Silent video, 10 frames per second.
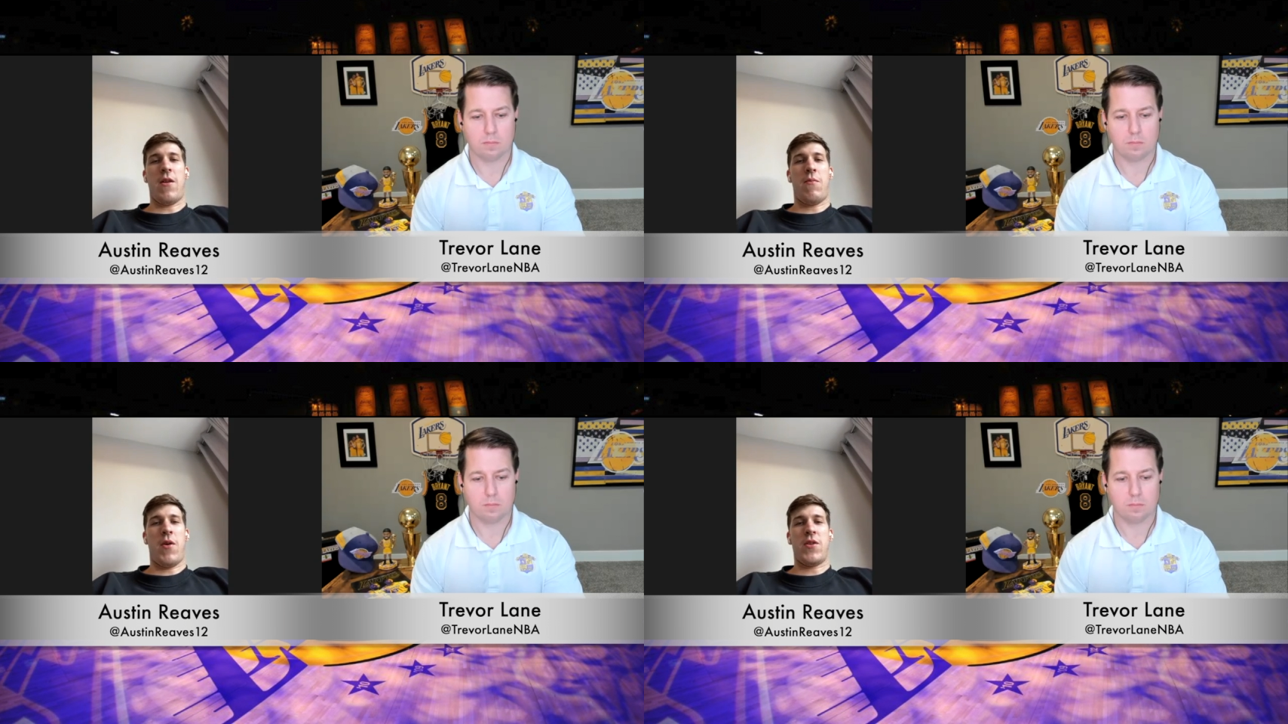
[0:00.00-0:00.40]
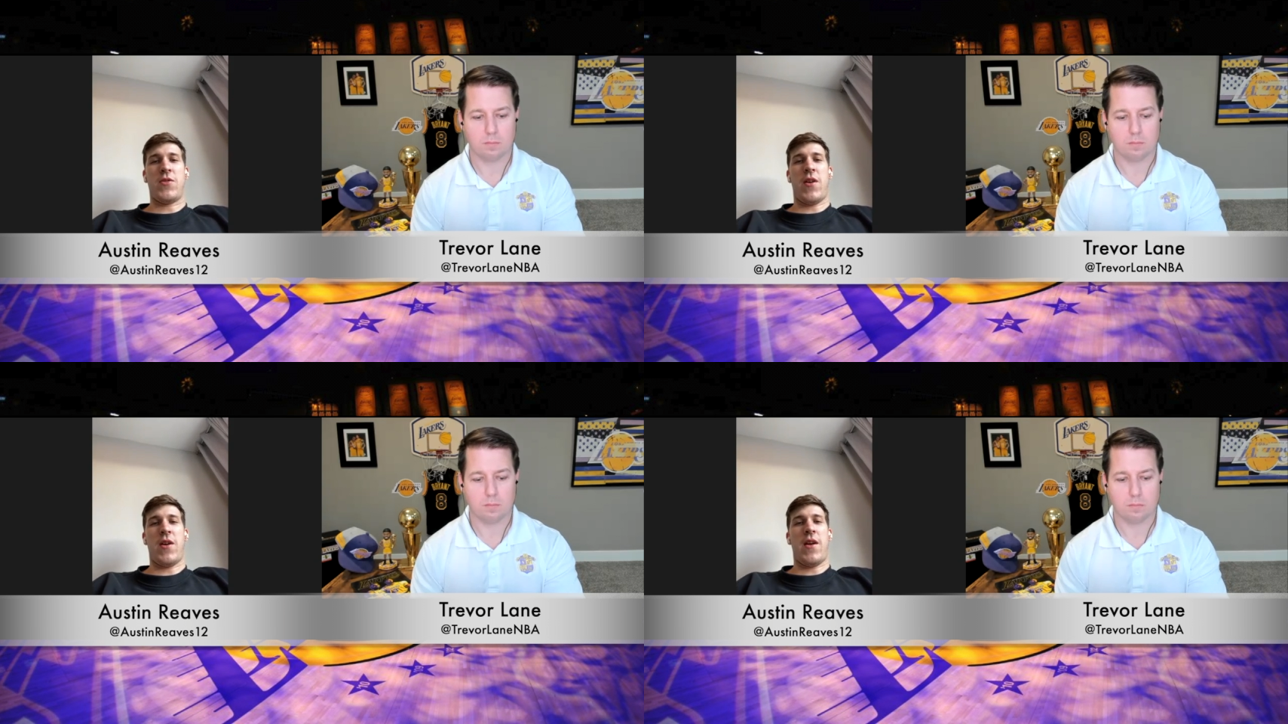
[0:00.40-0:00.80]
Speaker 1: kind of in a
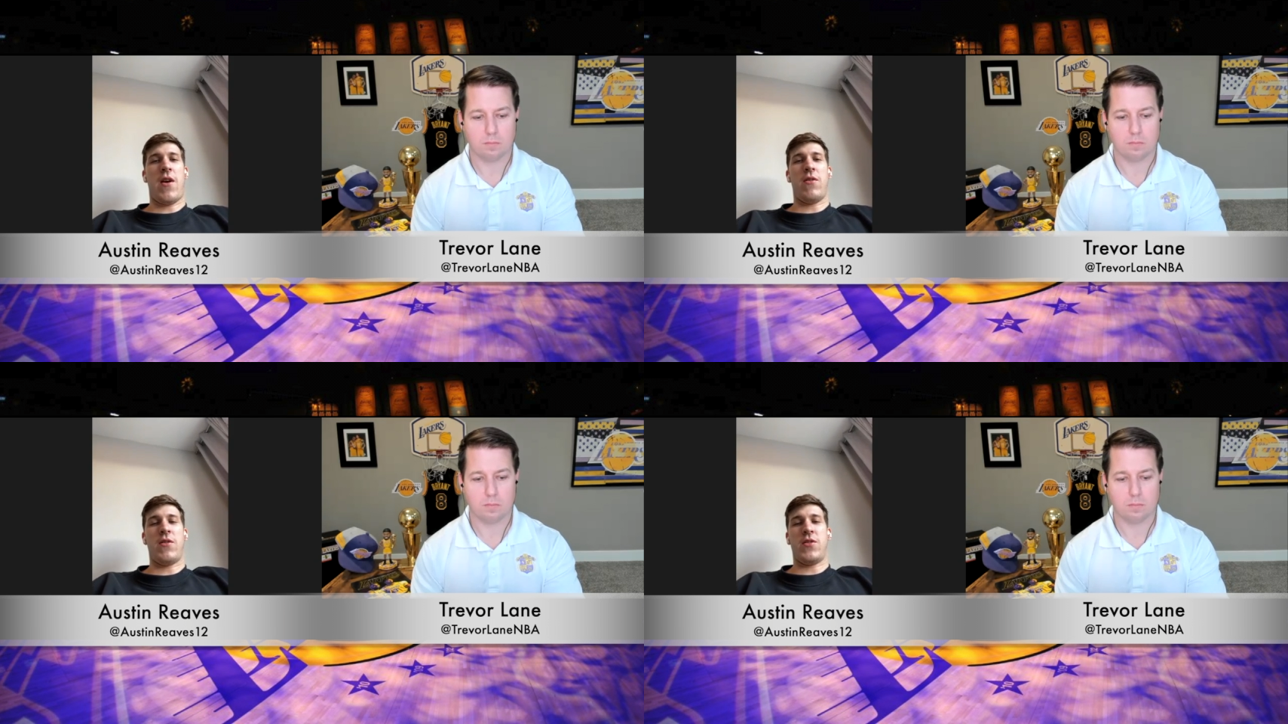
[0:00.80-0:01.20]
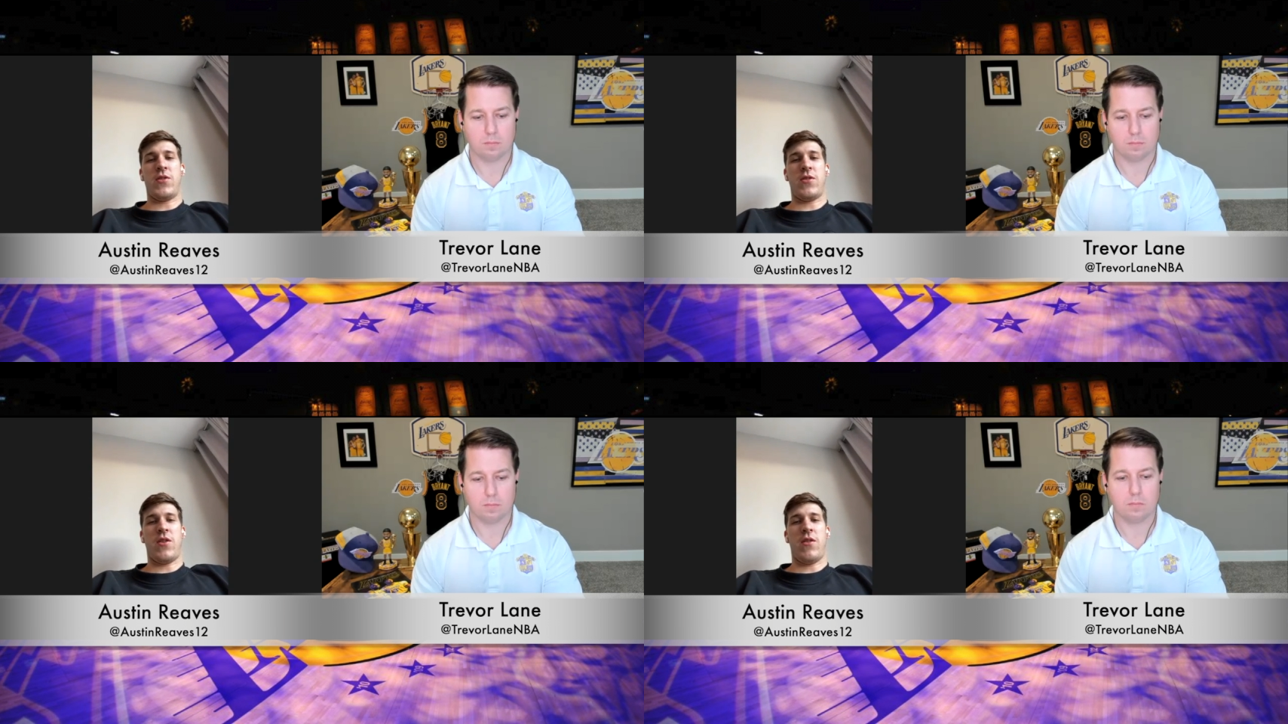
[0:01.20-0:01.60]
bunch right now.
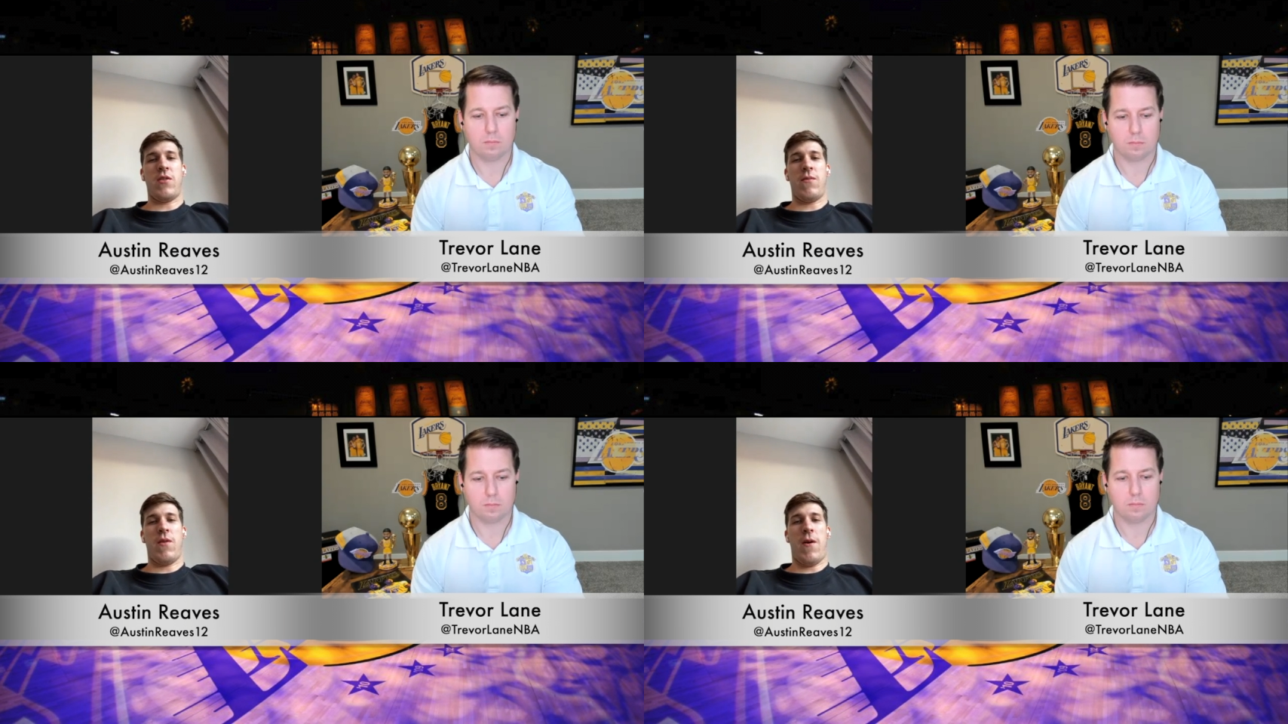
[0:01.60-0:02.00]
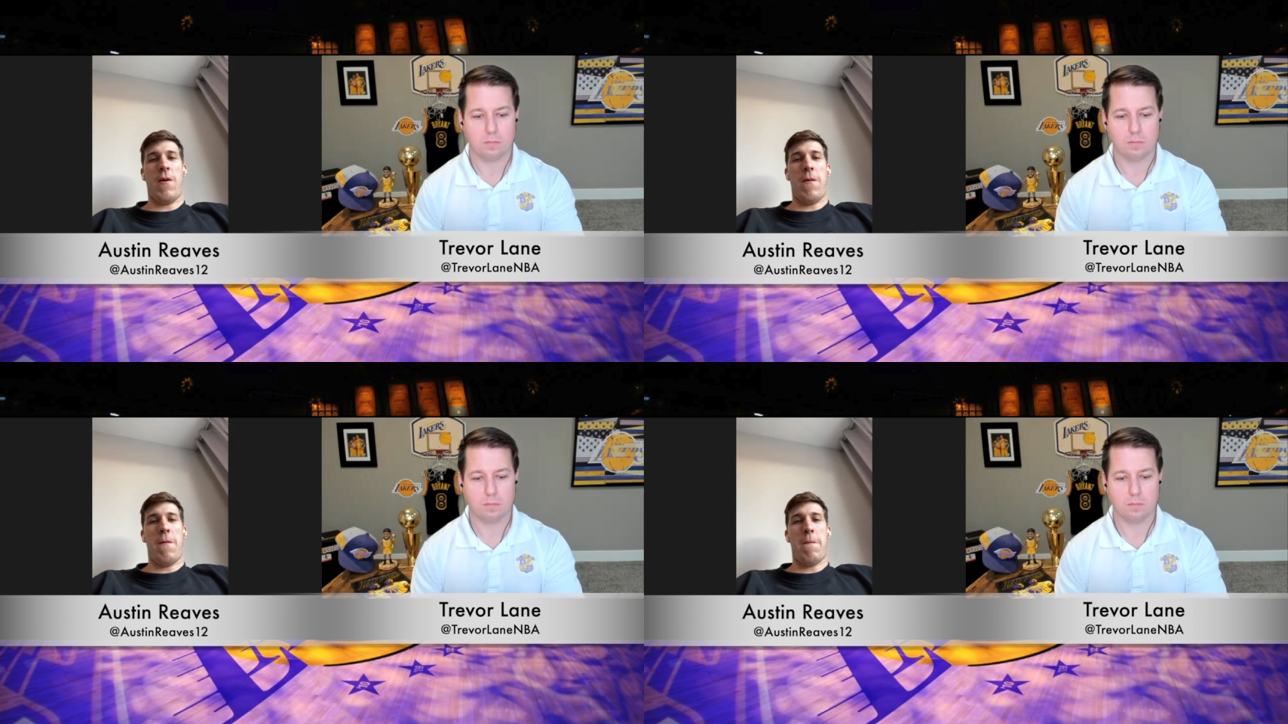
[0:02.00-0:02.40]
Is just gonna
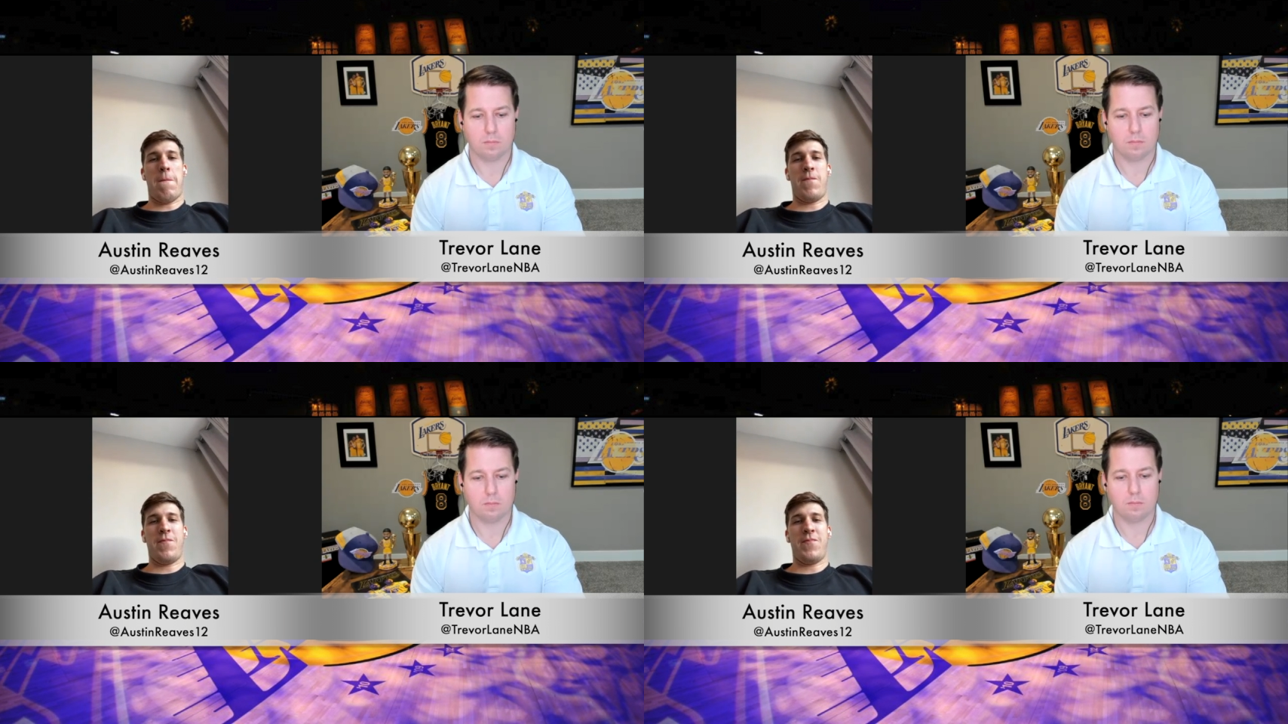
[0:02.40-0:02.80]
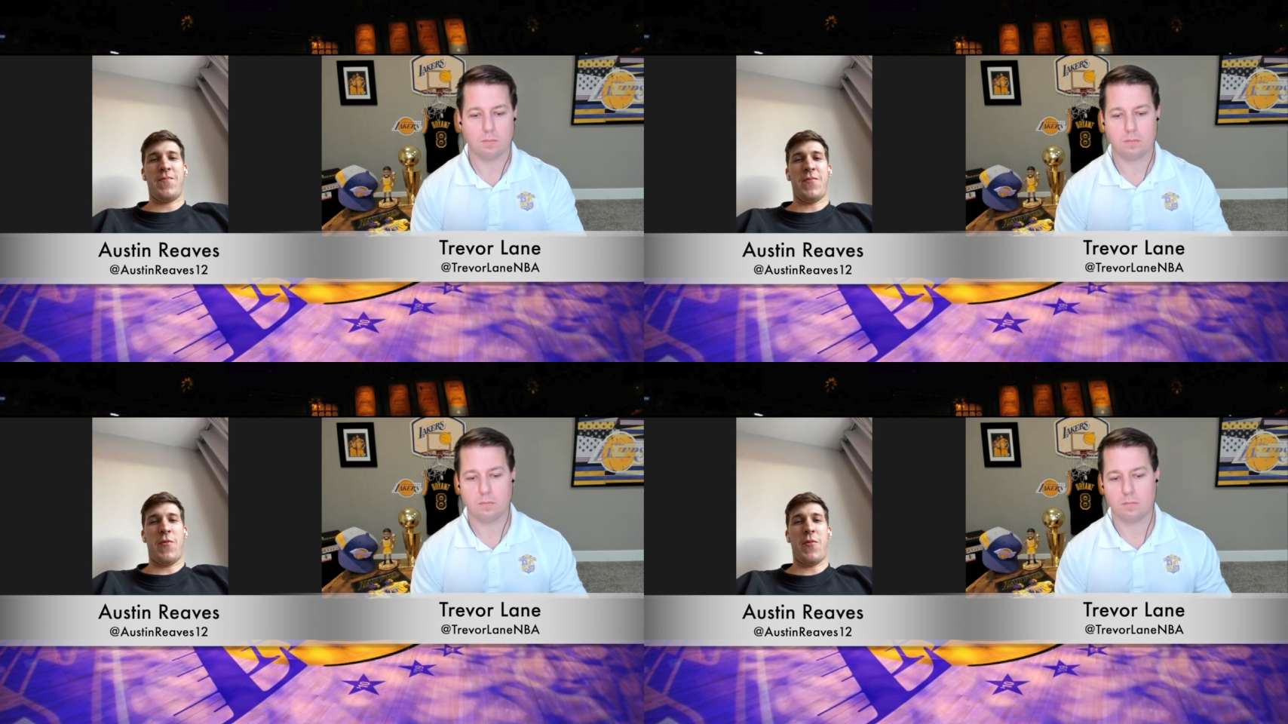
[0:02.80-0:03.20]
um,
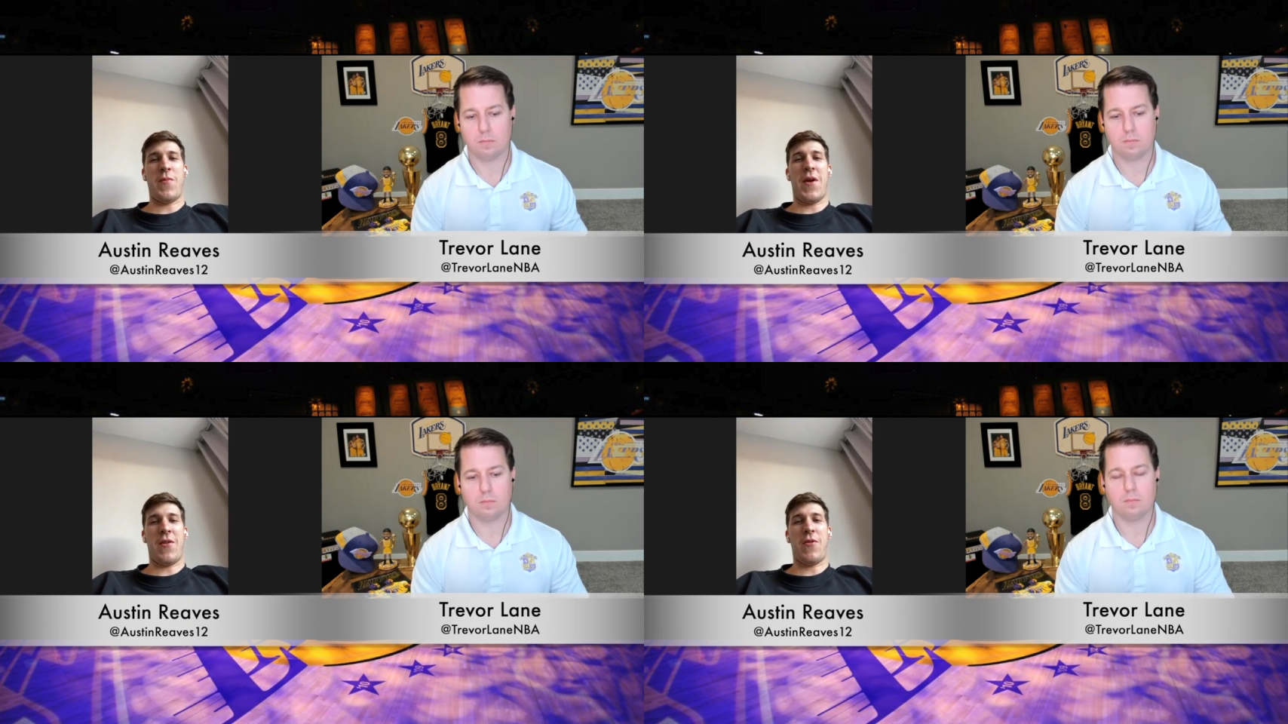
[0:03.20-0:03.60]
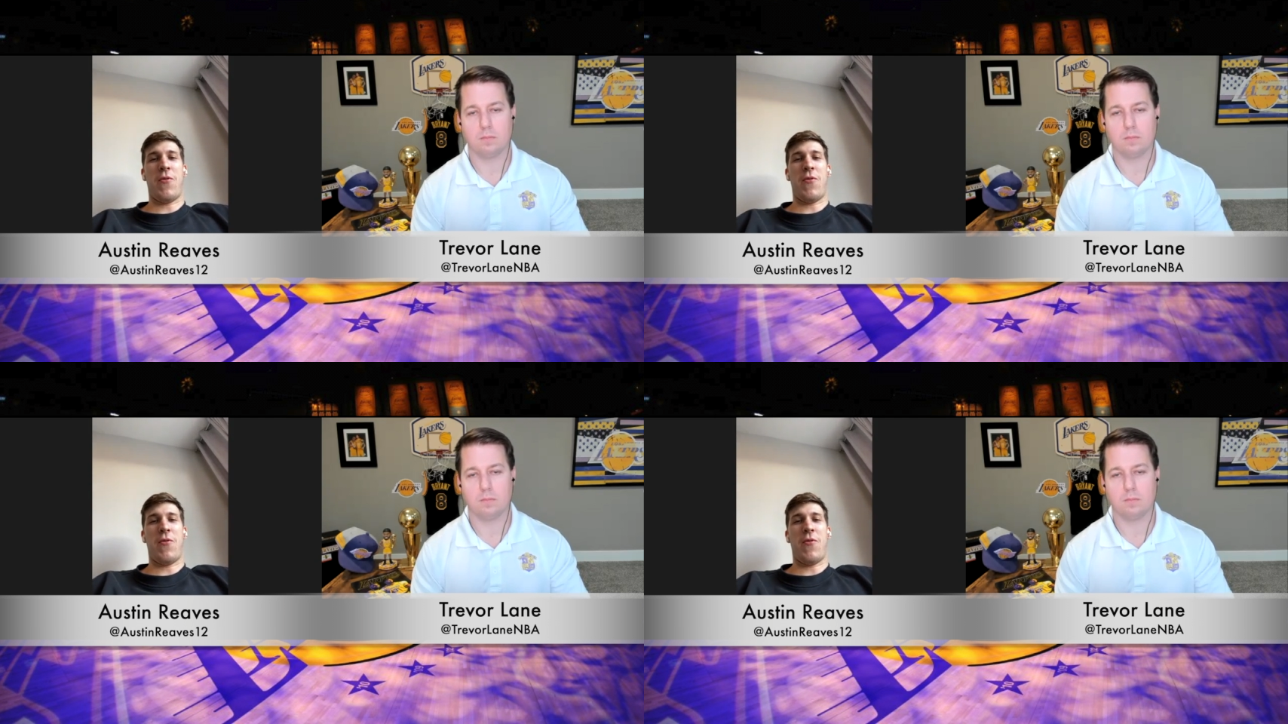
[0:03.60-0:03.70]
when we